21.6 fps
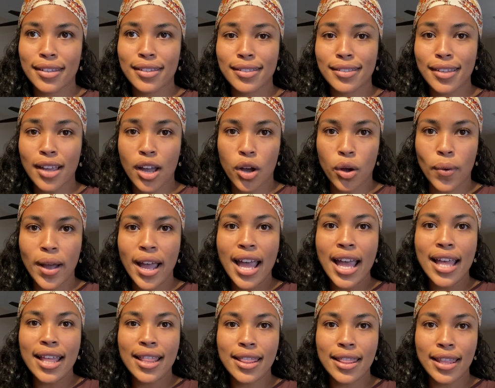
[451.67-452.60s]
So
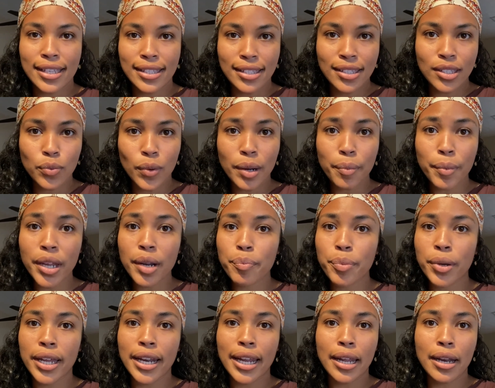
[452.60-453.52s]
this is what I'm gonna
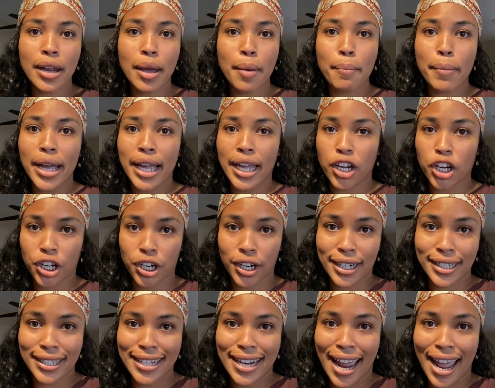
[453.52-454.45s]
put in my
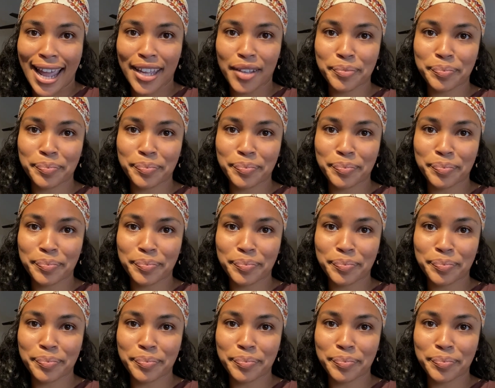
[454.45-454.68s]
curry today.